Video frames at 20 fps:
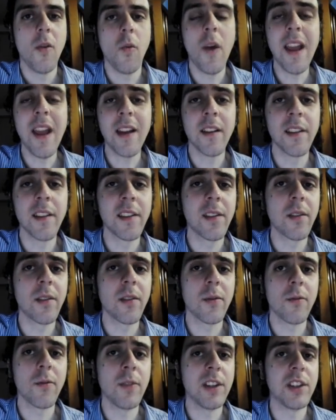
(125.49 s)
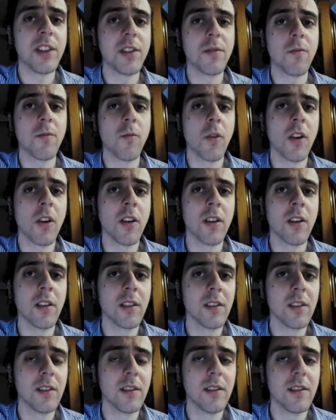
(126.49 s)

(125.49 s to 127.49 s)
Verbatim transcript: whales, which were